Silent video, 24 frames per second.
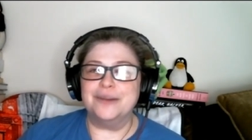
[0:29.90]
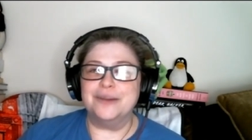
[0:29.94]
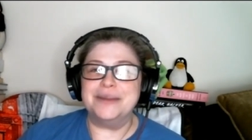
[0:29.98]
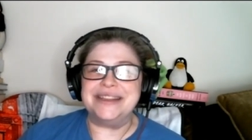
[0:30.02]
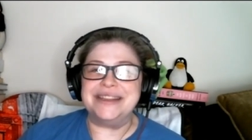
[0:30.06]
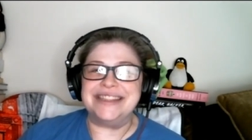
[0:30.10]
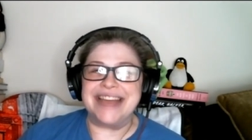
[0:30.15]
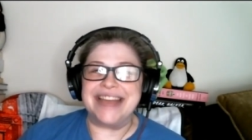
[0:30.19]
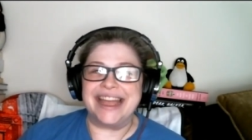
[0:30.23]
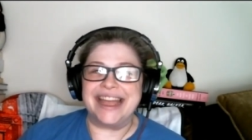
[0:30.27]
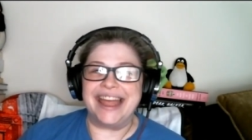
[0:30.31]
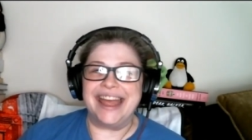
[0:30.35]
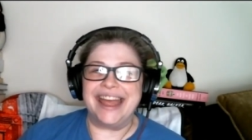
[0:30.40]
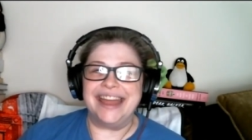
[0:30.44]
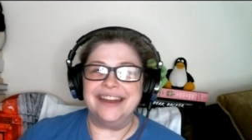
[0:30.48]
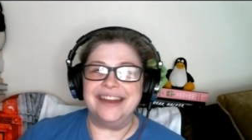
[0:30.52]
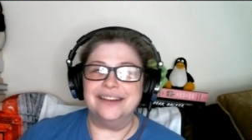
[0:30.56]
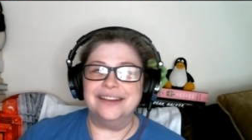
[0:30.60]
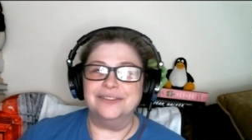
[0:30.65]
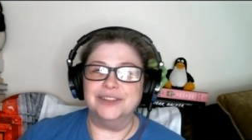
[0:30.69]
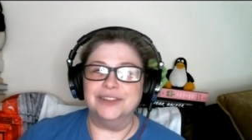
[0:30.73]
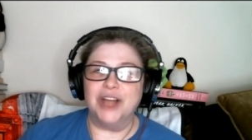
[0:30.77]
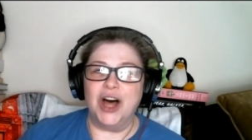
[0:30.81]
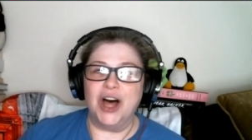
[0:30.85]
Decade of
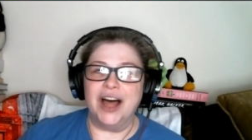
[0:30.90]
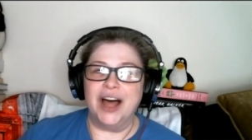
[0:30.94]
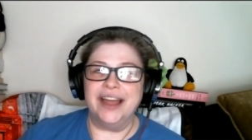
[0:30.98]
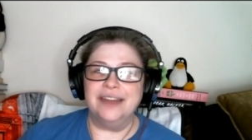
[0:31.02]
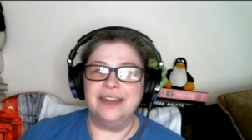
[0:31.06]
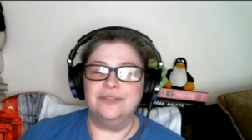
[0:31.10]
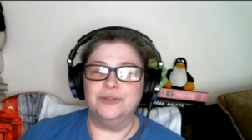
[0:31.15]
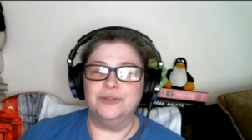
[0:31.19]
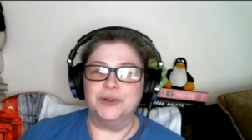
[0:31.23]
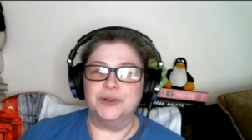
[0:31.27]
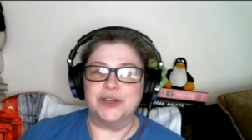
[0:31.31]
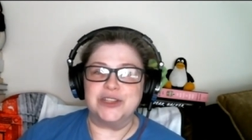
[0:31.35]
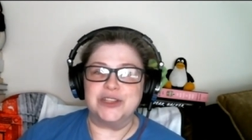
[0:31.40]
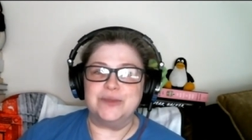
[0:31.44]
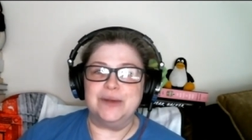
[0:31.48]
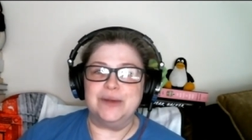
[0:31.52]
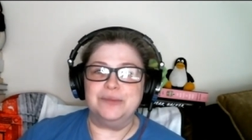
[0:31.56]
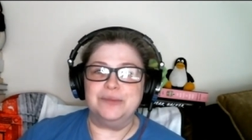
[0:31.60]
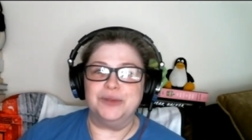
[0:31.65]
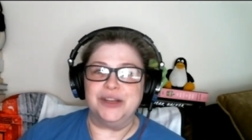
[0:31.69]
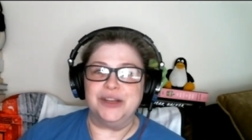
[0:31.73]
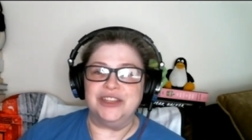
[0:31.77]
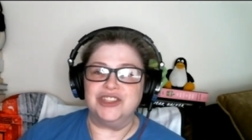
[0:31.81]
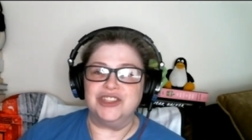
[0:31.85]
Law Enforcement
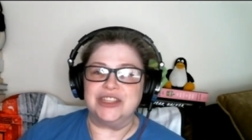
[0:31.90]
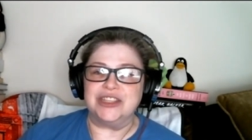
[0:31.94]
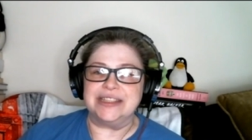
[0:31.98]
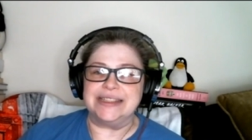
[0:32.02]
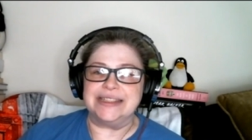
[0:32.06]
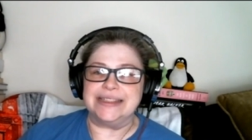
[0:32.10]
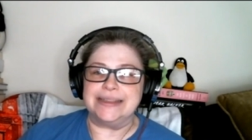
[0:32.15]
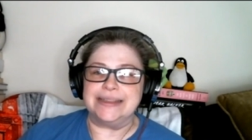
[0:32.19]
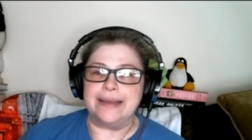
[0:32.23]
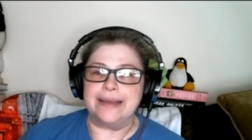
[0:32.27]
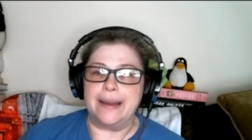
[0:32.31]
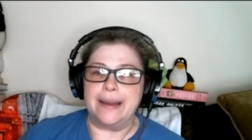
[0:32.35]
Breaches.